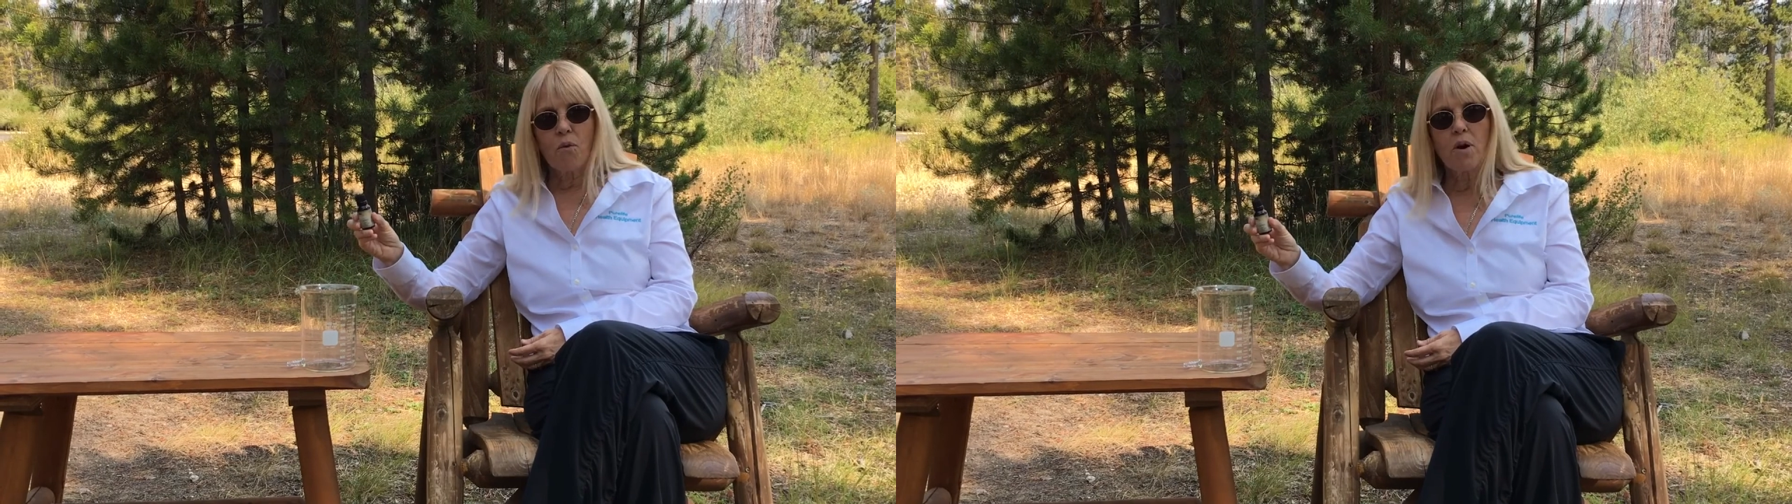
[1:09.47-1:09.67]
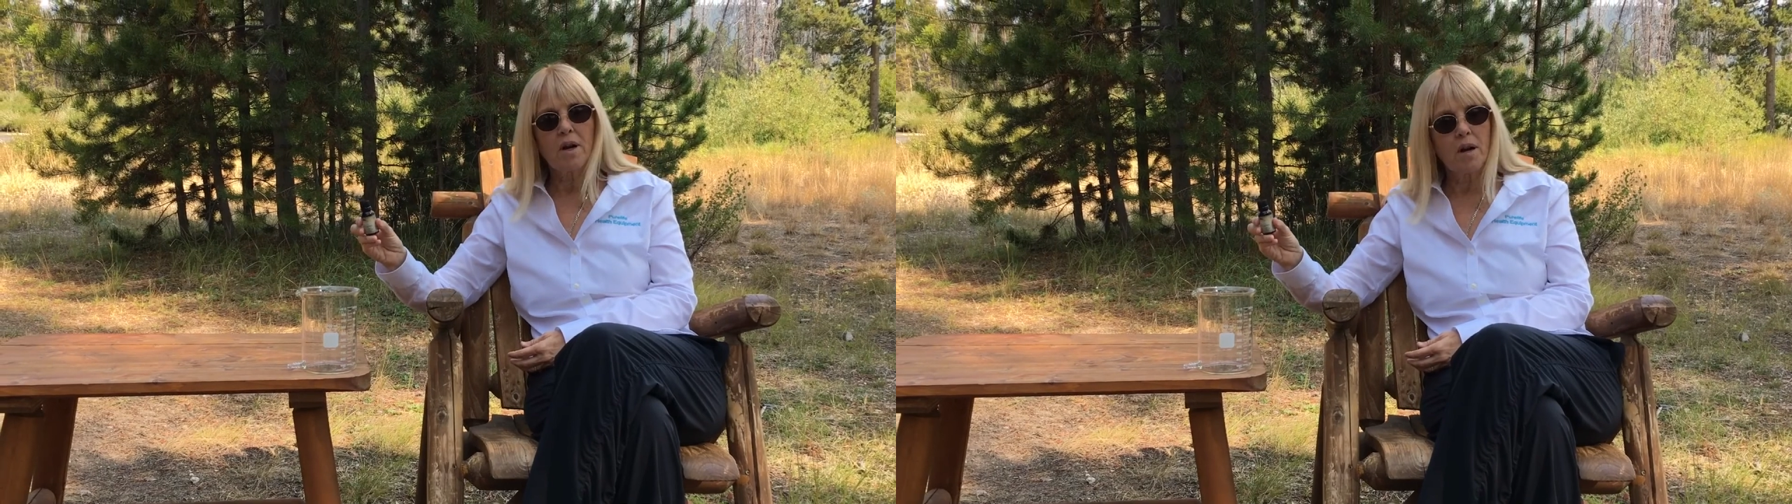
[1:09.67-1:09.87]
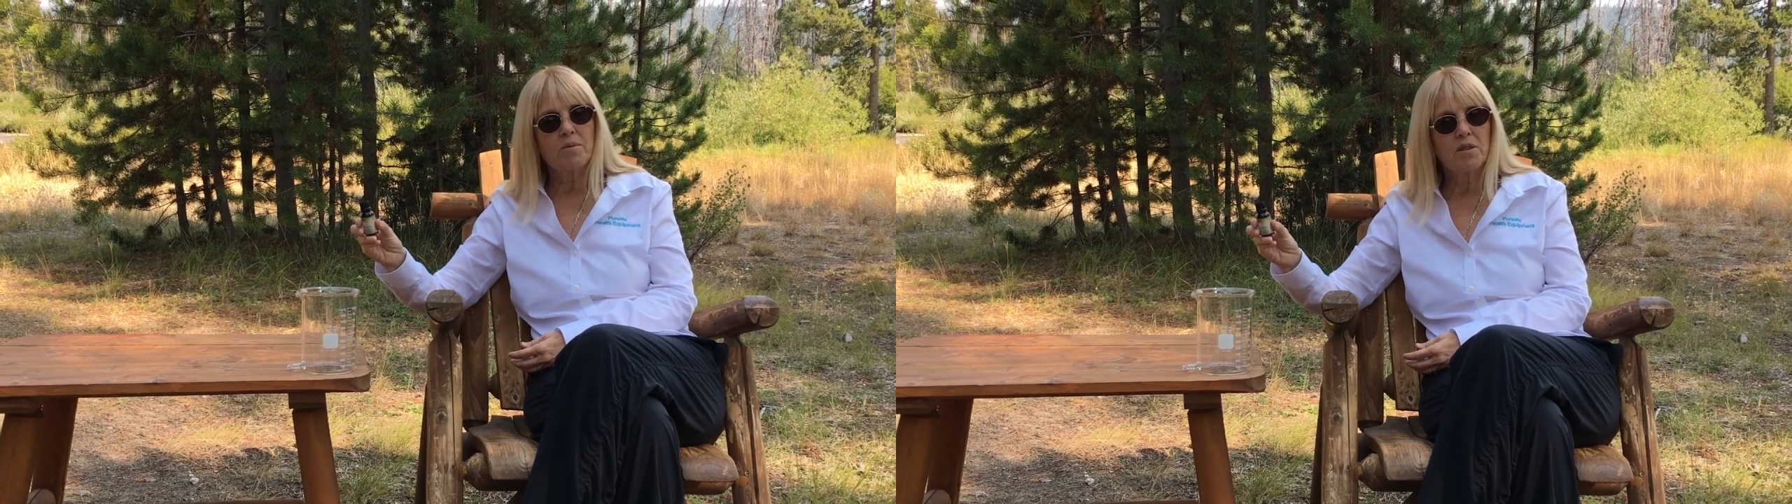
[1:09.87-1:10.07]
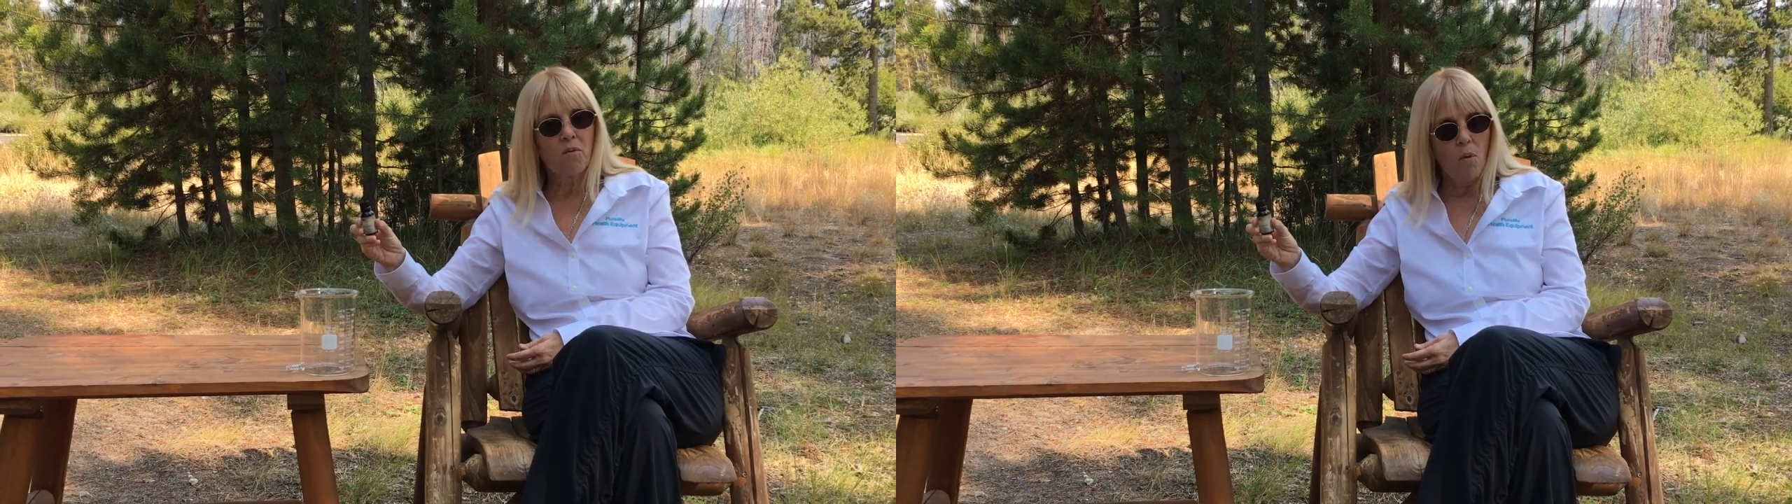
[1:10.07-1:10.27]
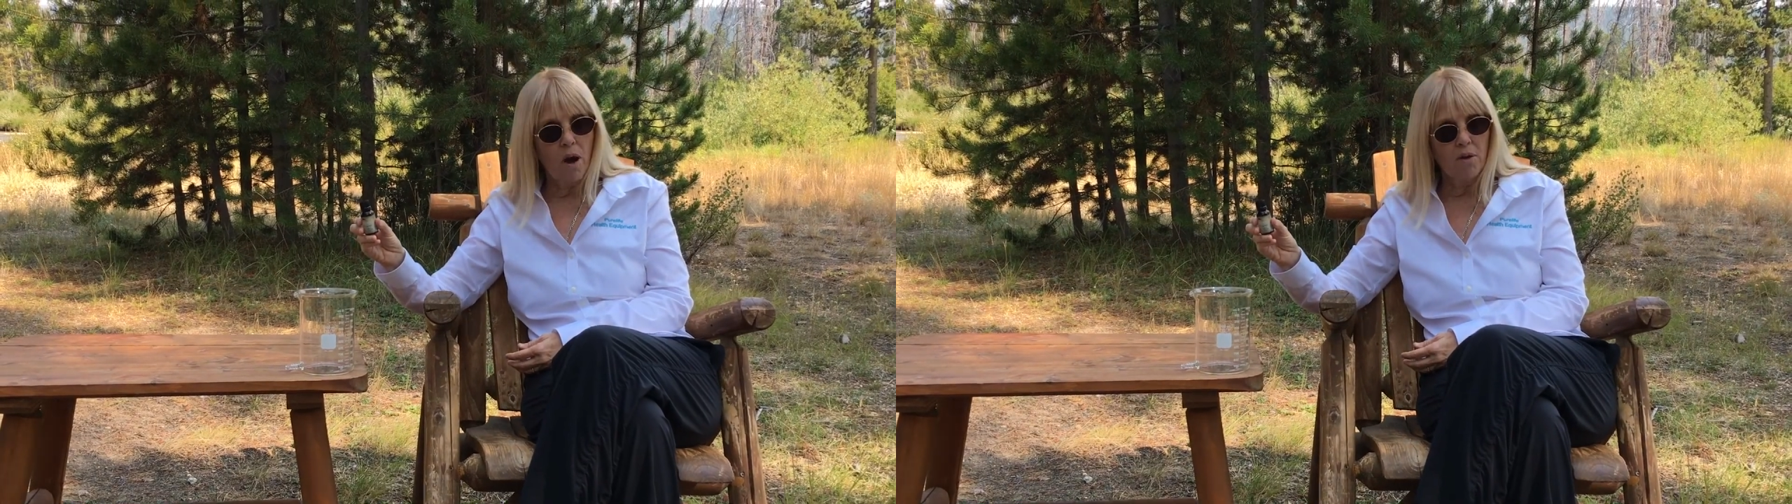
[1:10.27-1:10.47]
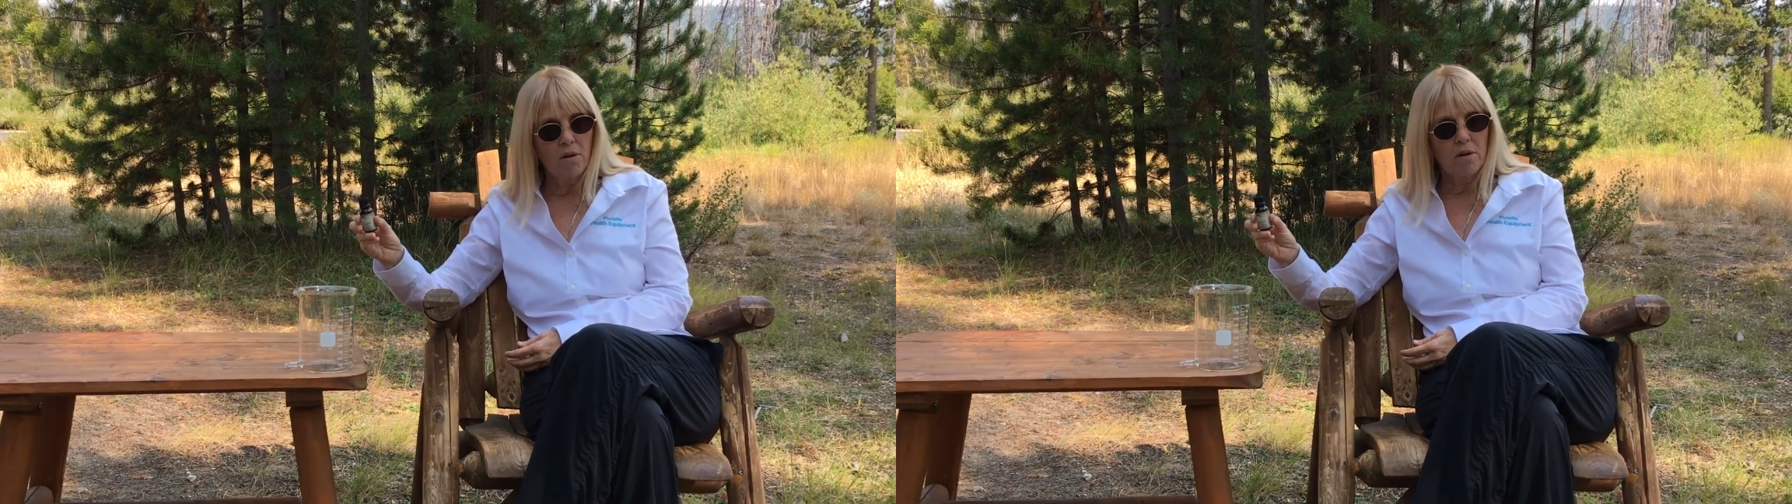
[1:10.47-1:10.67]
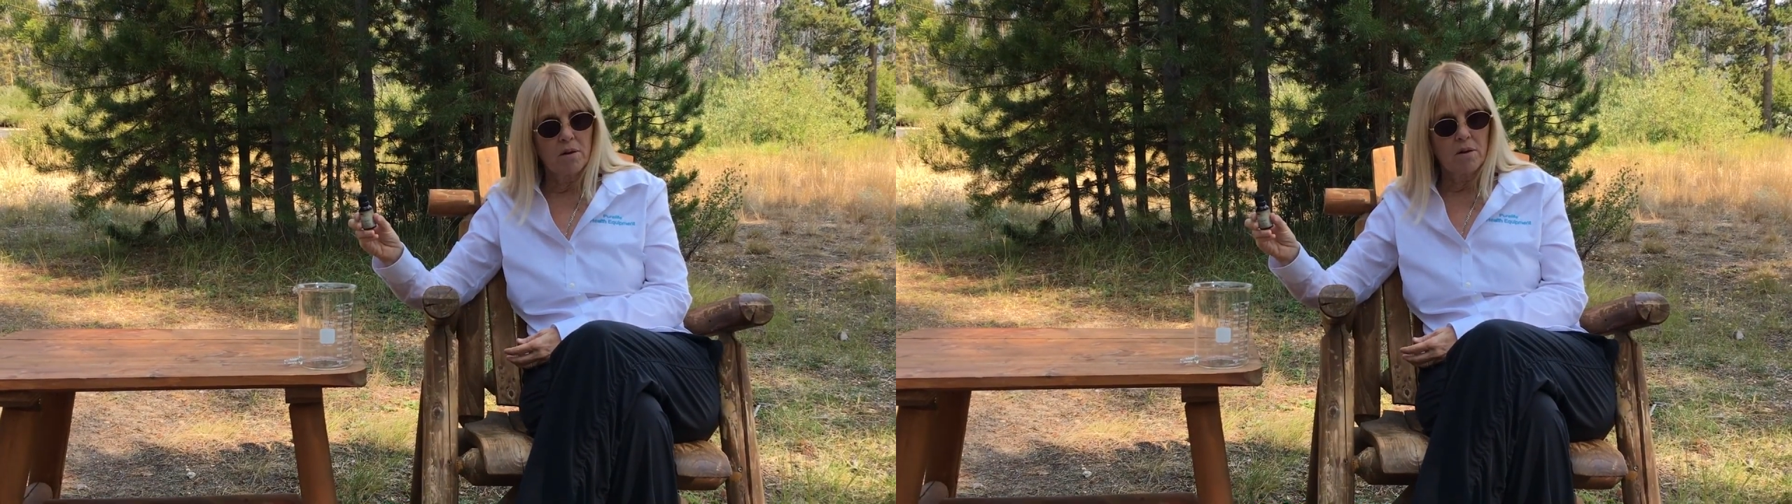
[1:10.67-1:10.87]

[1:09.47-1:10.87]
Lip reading: 4 cups of water